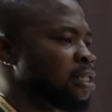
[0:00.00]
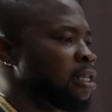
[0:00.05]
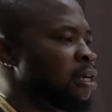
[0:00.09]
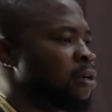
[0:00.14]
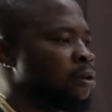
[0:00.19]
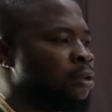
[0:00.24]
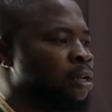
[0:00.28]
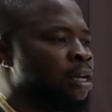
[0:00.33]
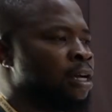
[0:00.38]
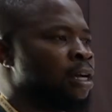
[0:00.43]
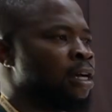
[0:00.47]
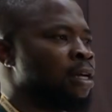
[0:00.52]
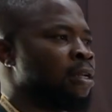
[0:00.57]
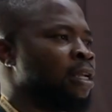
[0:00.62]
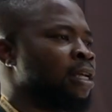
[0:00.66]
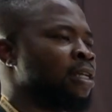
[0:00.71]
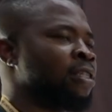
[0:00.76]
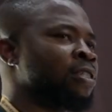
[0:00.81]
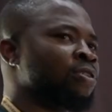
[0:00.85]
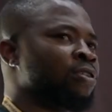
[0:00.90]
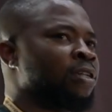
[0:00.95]

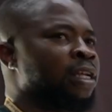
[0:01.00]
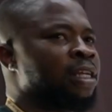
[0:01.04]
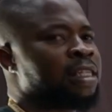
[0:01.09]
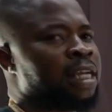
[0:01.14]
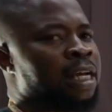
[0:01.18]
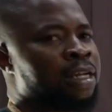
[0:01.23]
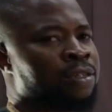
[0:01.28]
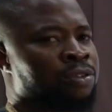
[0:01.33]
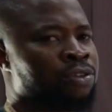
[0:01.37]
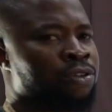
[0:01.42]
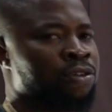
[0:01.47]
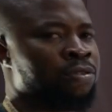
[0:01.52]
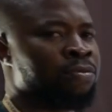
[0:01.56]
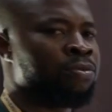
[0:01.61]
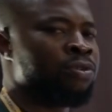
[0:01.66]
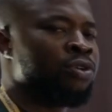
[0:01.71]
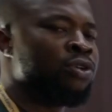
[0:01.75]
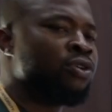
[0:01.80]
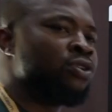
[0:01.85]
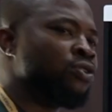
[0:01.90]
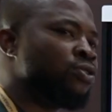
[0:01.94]
let's assume
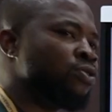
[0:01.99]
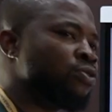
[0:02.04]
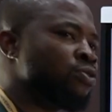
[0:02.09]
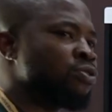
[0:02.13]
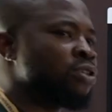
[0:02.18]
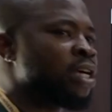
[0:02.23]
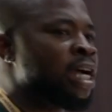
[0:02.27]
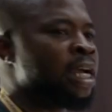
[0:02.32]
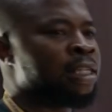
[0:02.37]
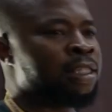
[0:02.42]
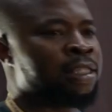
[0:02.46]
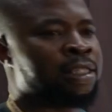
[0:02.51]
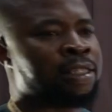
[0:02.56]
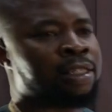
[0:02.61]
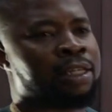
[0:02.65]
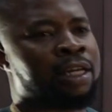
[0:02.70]
you write